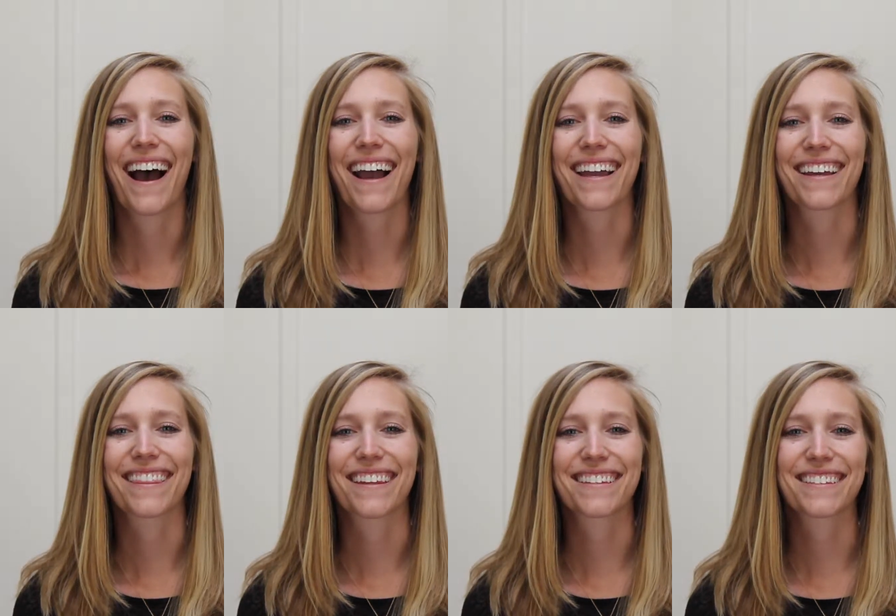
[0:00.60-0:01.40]
Hi,
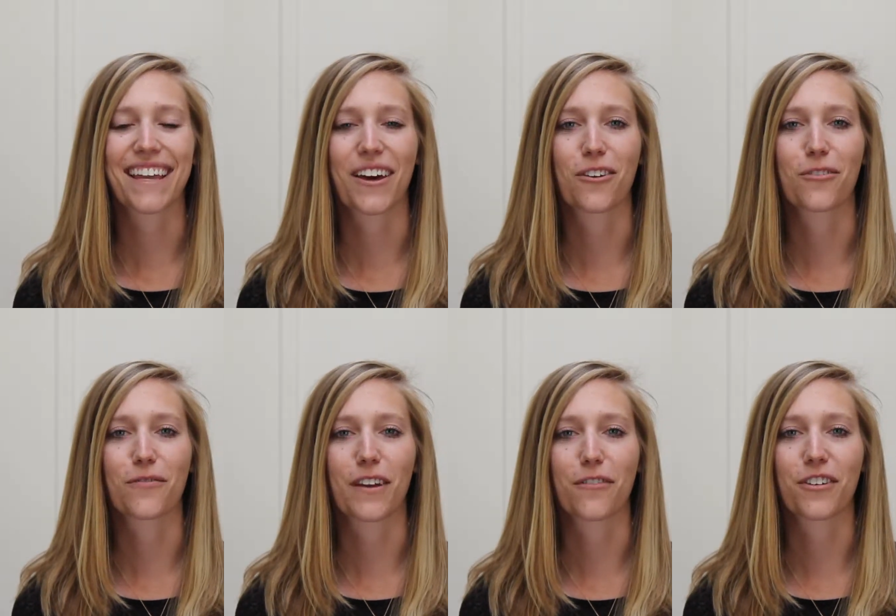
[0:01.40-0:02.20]
this is Kelly from
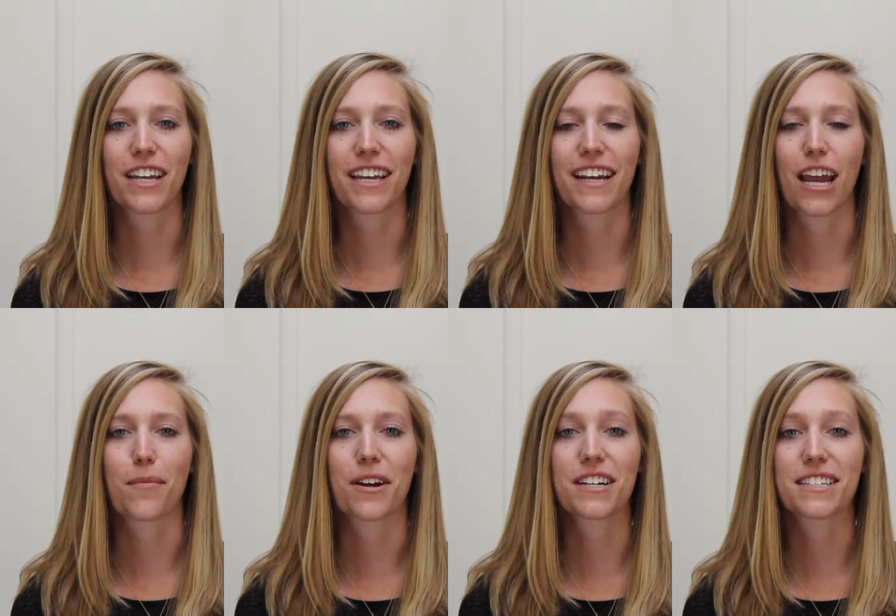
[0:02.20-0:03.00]
Favery, and I'm
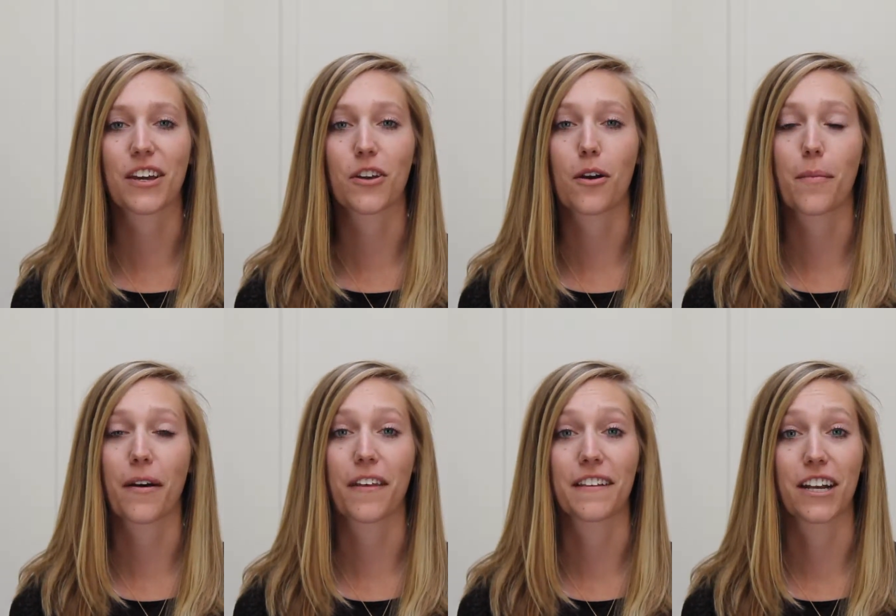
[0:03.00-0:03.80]
here to tell you
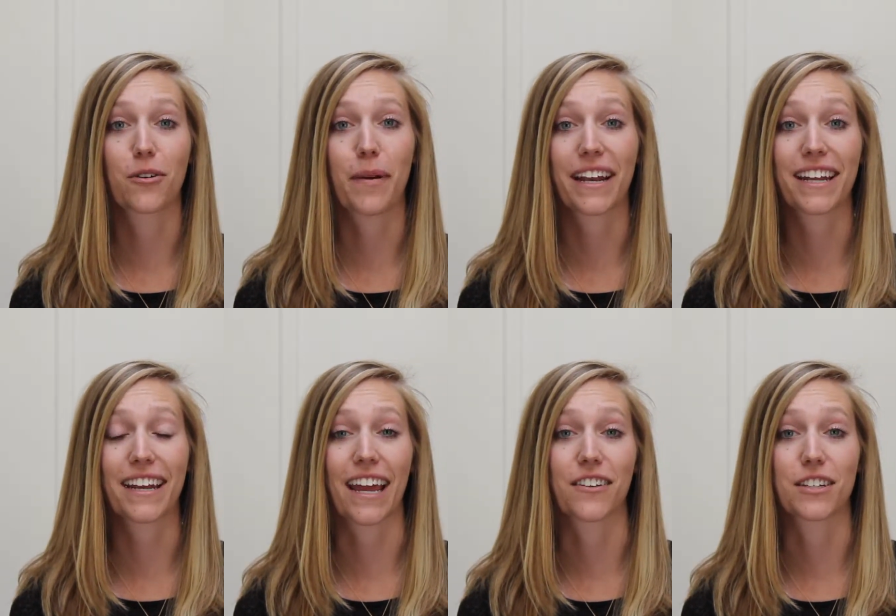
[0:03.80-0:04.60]
about the letter pendant
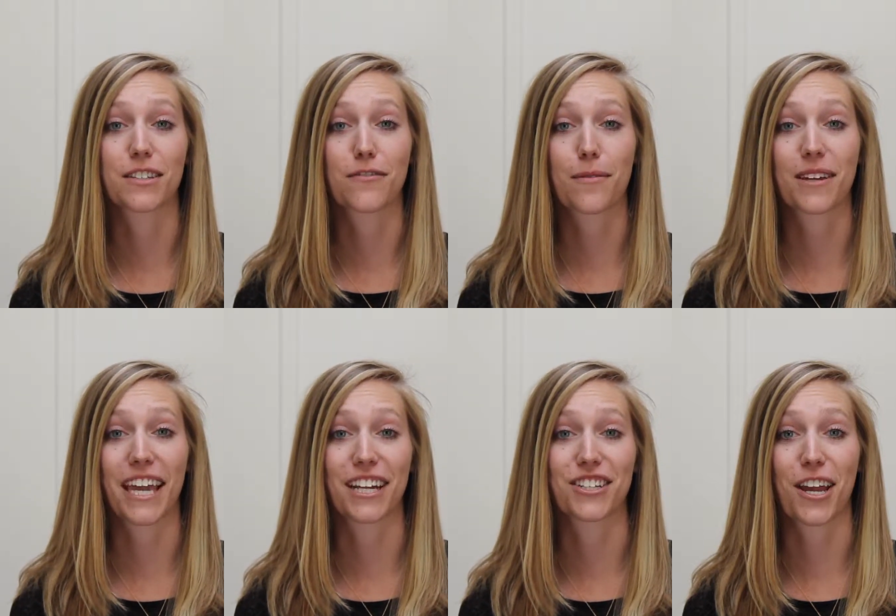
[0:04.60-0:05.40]
necklace from
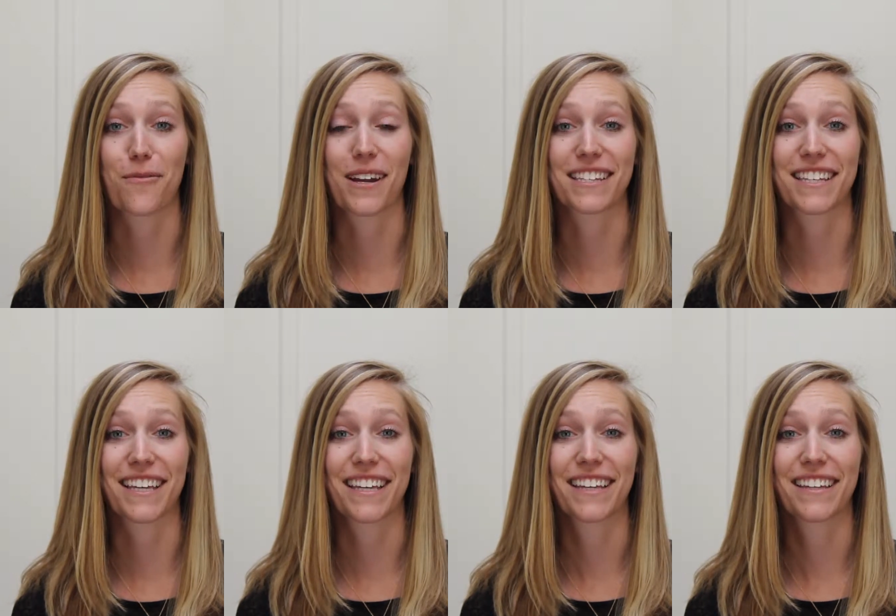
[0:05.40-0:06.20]
Gauge
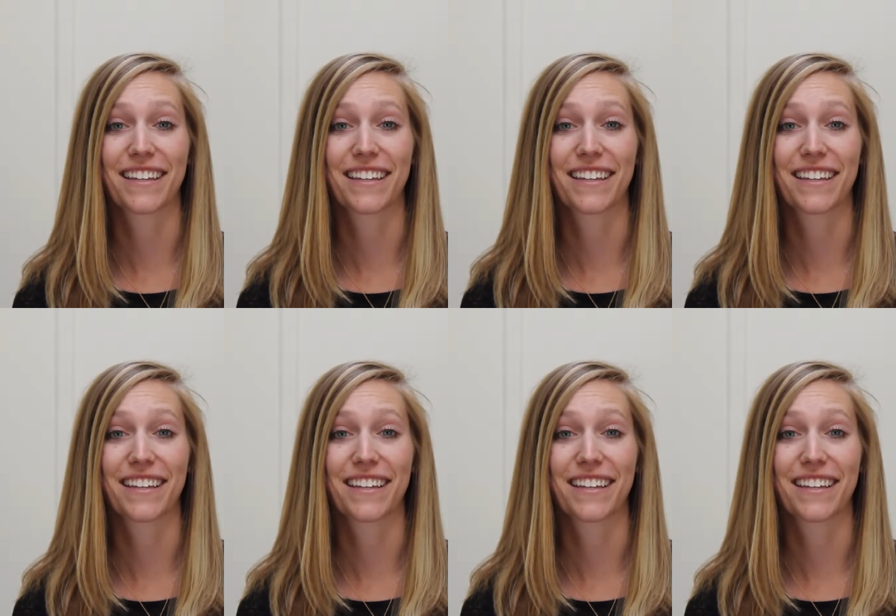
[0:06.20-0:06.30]
NYC.